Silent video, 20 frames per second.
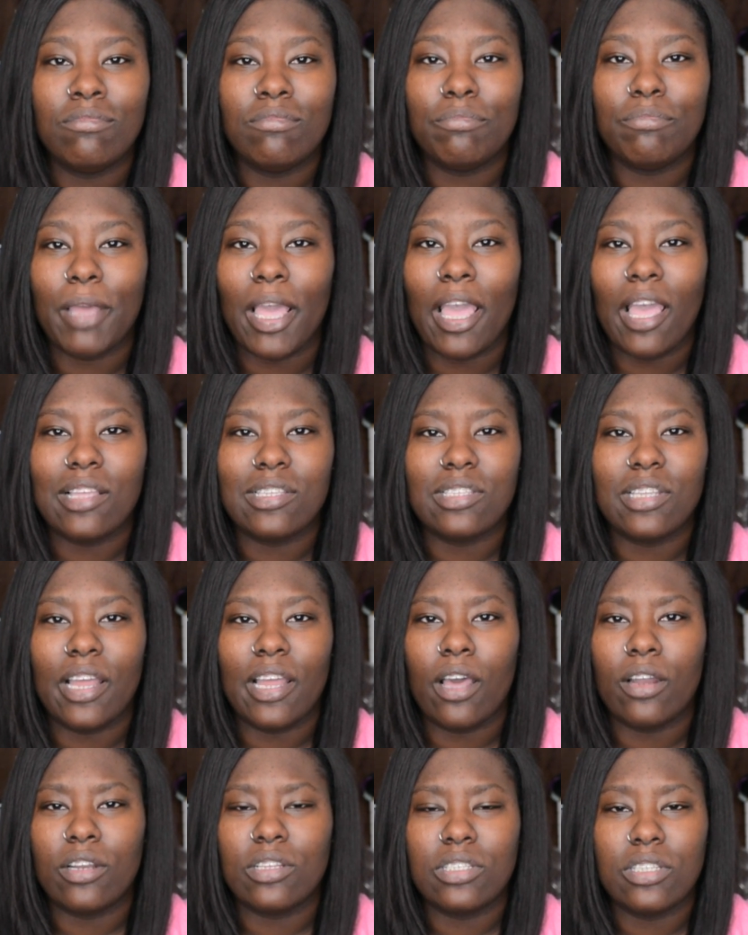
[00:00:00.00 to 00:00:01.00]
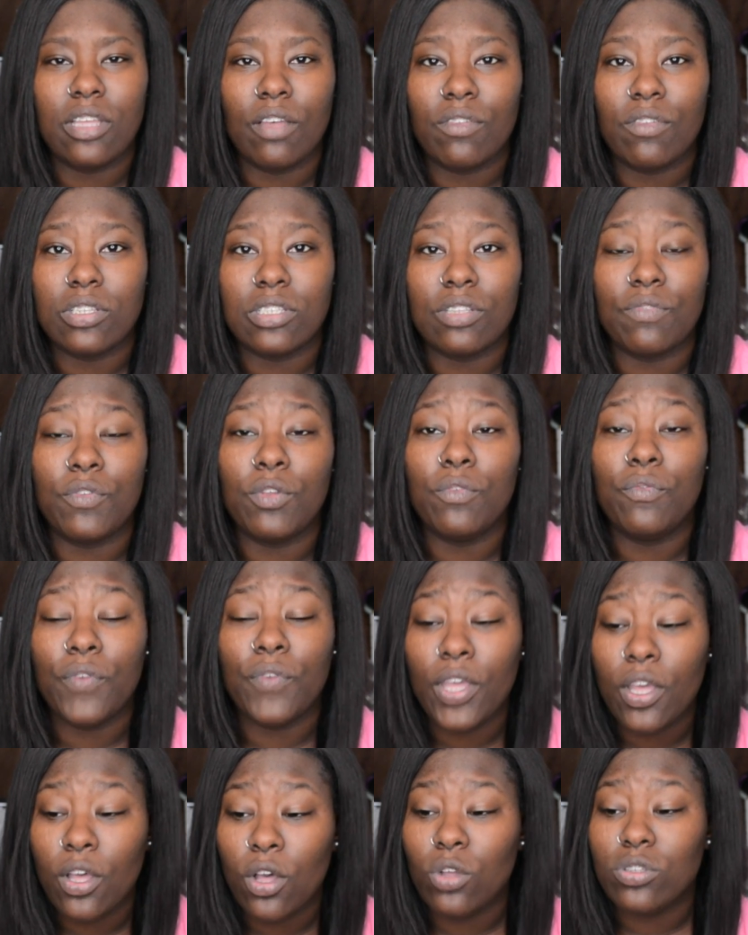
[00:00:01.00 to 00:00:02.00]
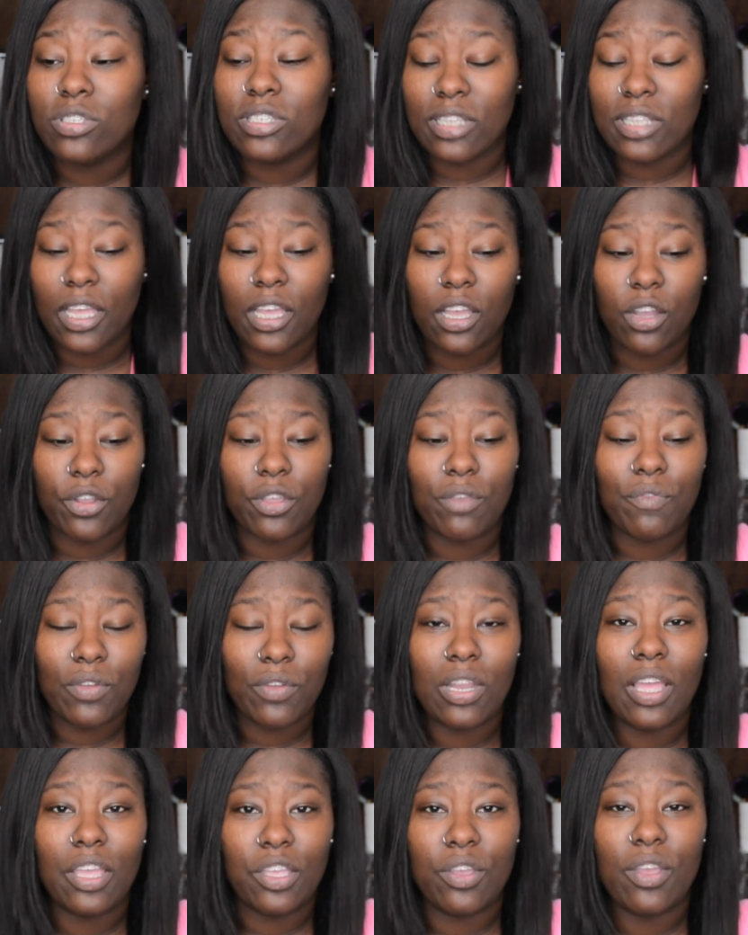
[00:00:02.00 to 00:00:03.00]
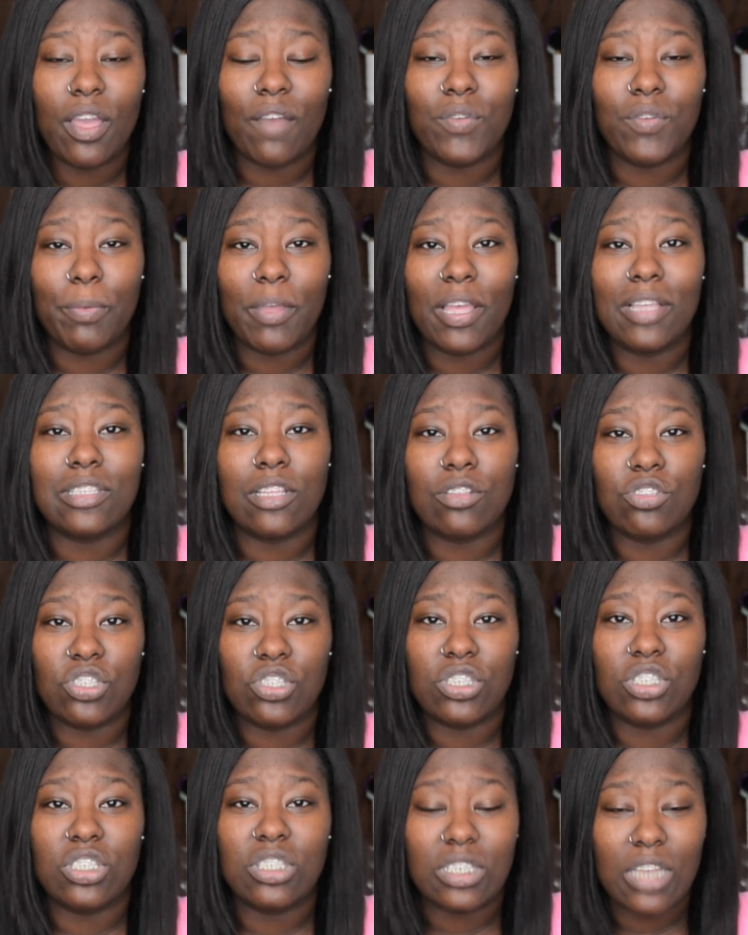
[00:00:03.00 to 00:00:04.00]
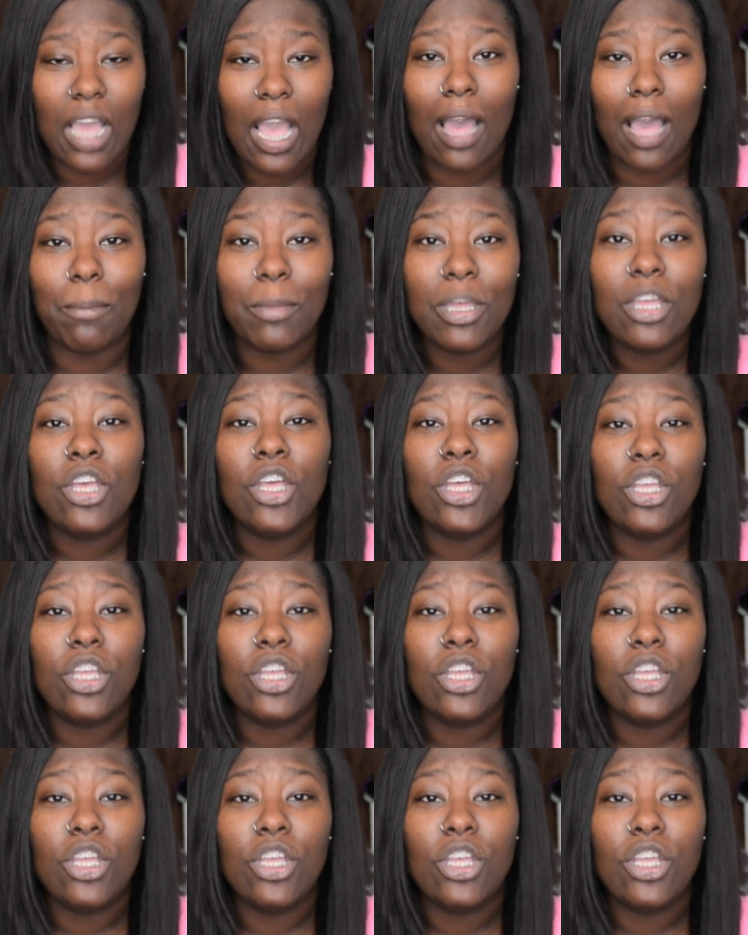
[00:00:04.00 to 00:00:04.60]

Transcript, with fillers: passing out and stuff because if you feel sick or you feel like you have to pass out just stop